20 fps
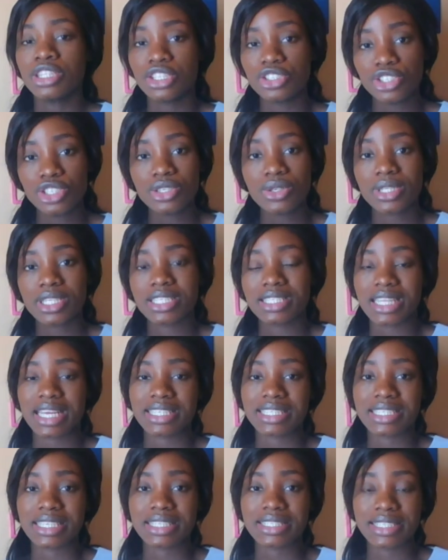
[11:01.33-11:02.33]
Did you notice
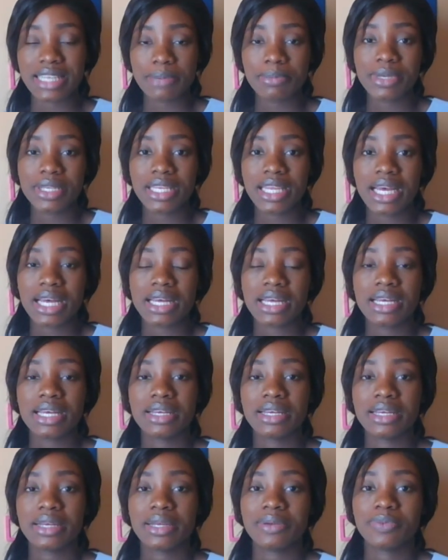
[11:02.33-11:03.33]
that the examiner
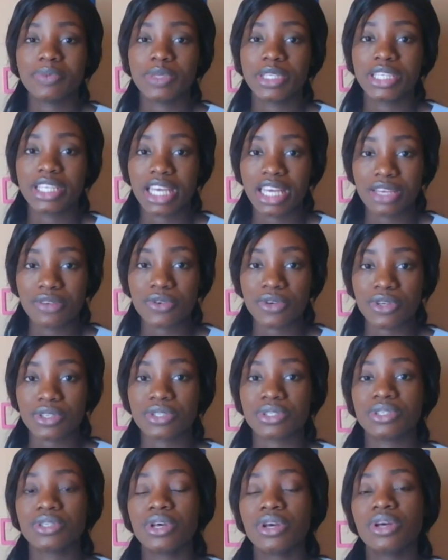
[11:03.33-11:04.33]
gave
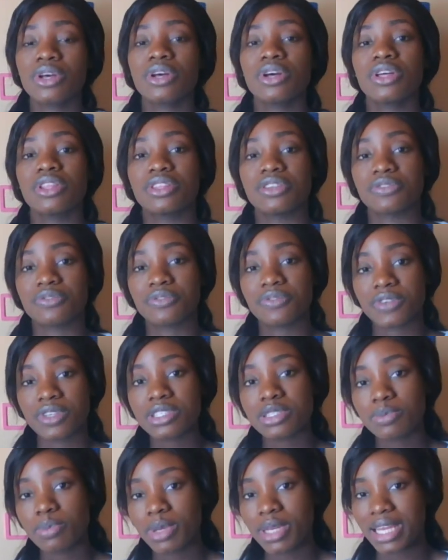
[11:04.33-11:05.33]
us the
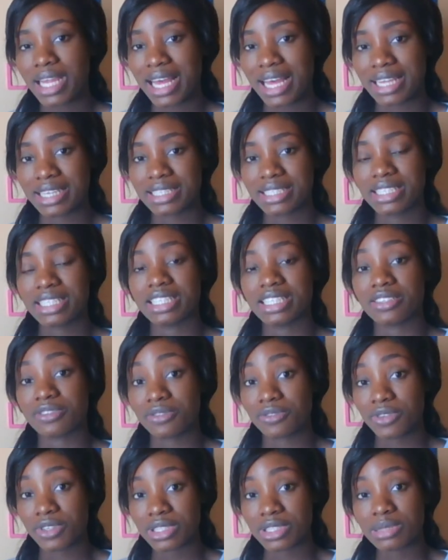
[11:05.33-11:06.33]
first plan in the
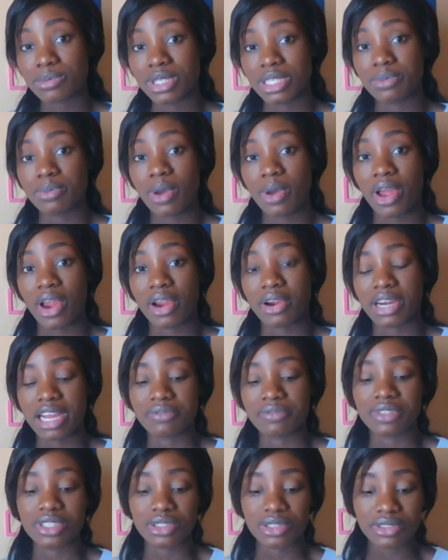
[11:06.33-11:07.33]
first body
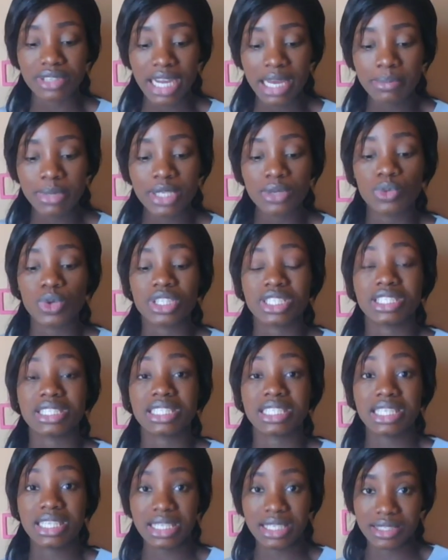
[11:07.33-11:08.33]
paragraph, describing what
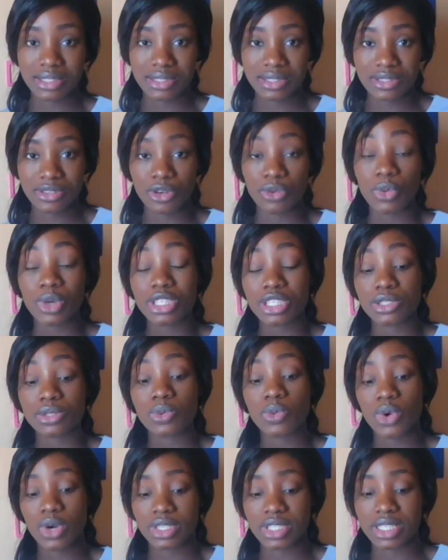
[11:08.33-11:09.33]
it is or what it
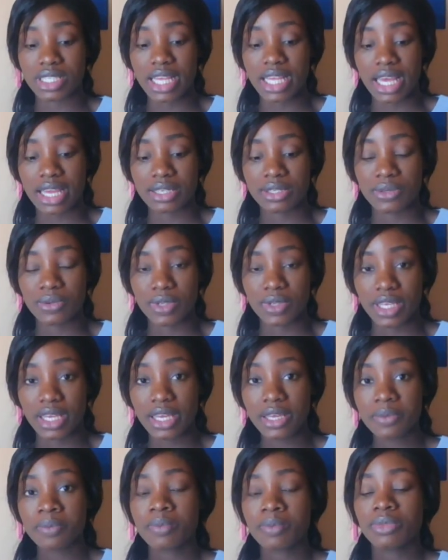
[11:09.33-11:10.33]
was then,
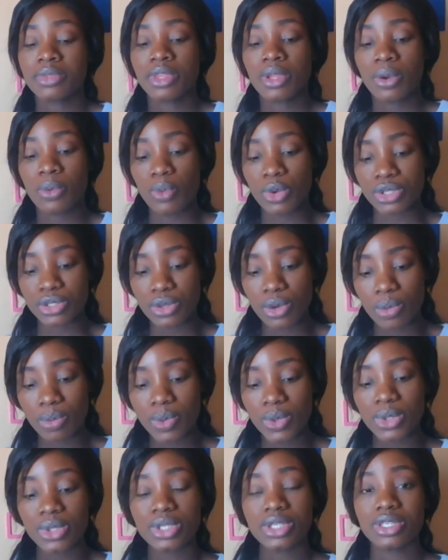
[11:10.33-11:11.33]
okay? Was
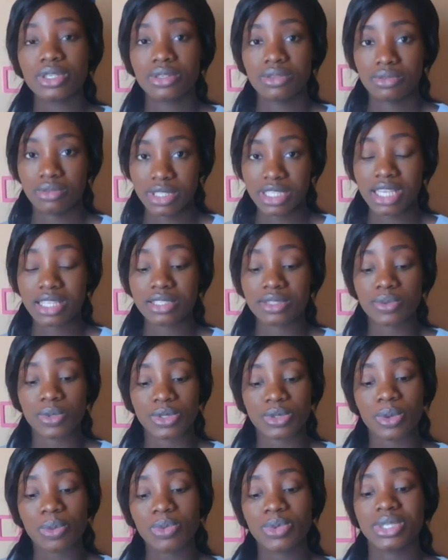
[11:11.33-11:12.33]
opened, it says it
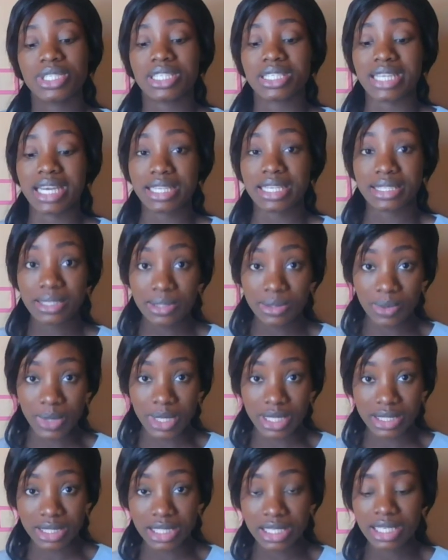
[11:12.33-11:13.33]
was opened in
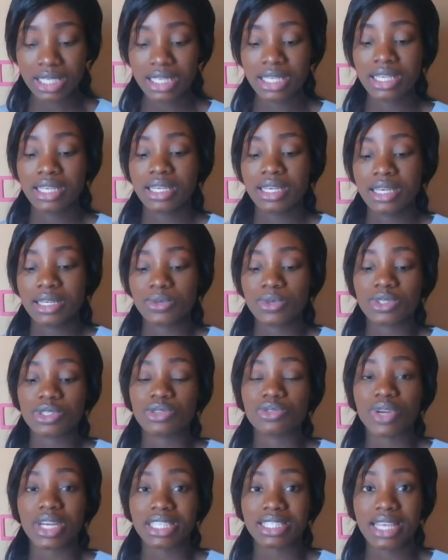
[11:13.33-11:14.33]
1920. It was
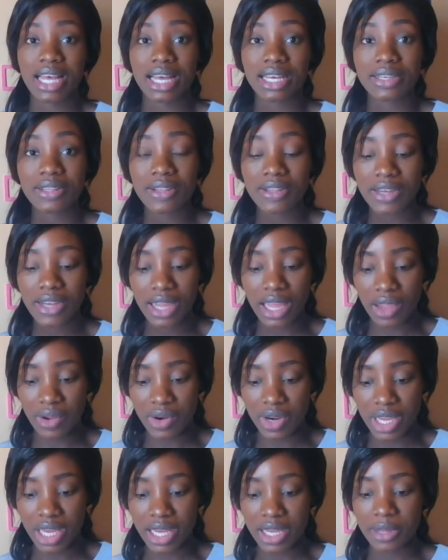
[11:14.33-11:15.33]
a rectangular
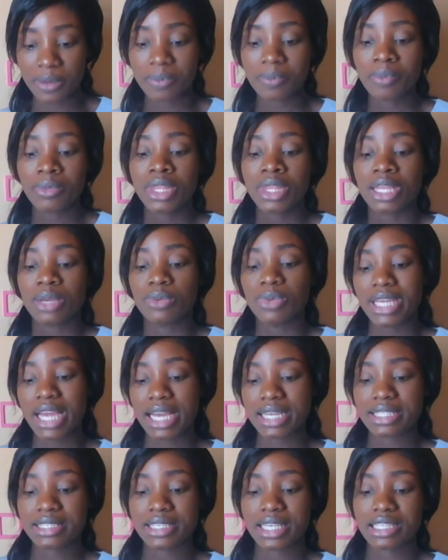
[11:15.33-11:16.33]
area with
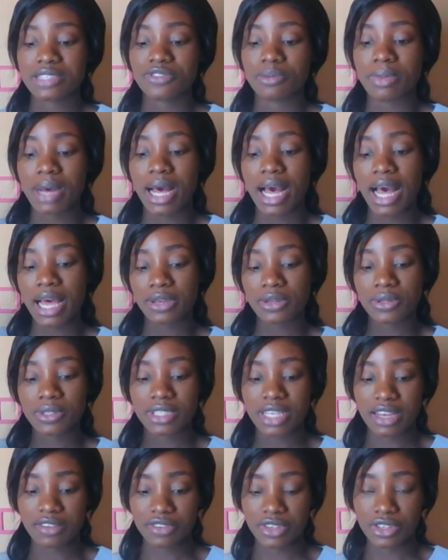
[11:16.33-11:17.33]
access from
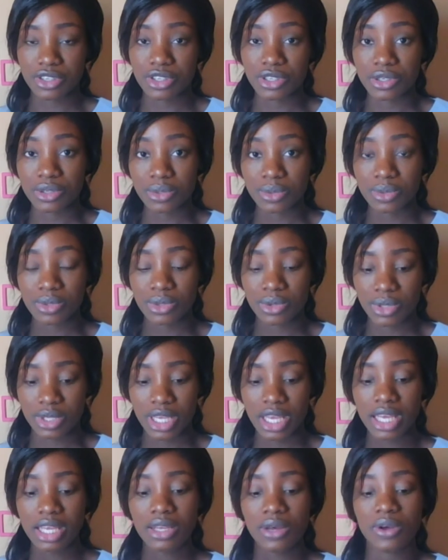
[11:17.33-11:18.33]
Arnold Avenue,
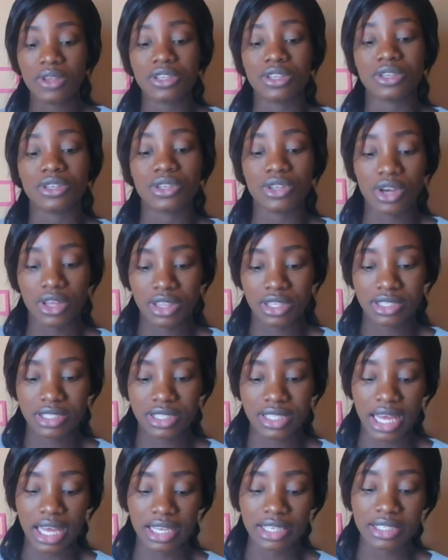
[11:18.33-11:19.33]
okay, on the north
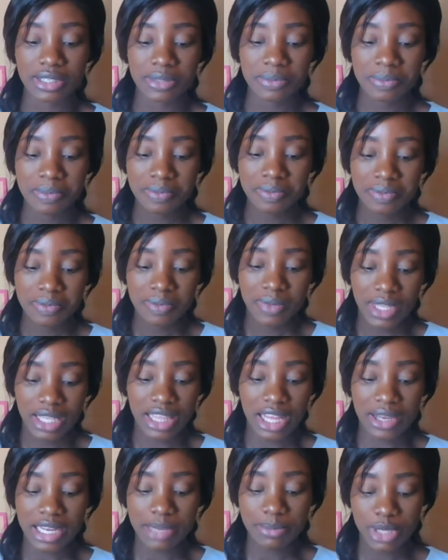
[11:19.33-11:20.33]
side.
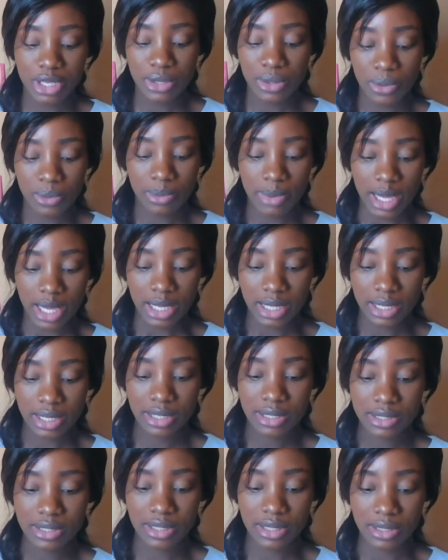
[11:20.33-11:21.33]
Now let me go back
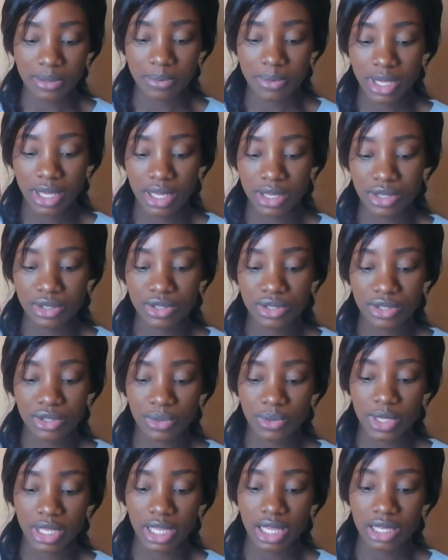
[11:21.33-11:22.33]
to the page
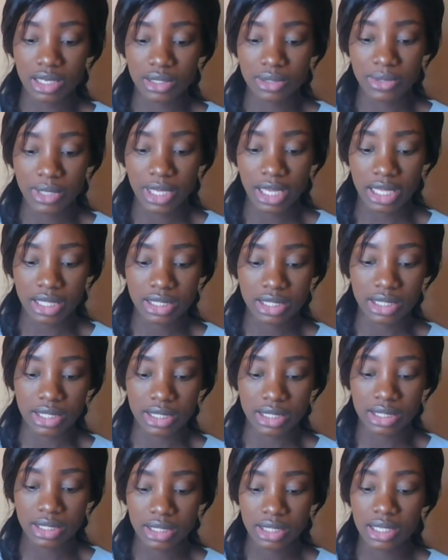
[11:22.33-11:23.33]
so we can look at
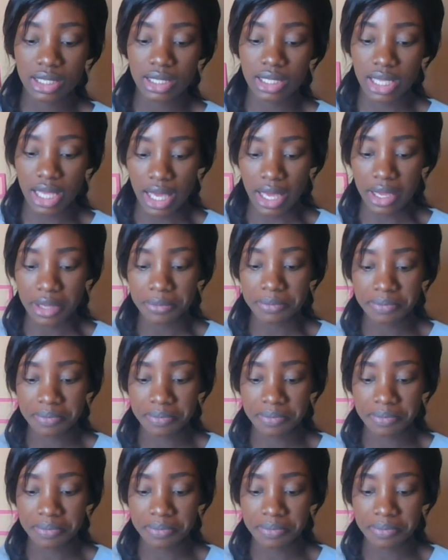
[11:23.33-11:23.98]
it. Yeah.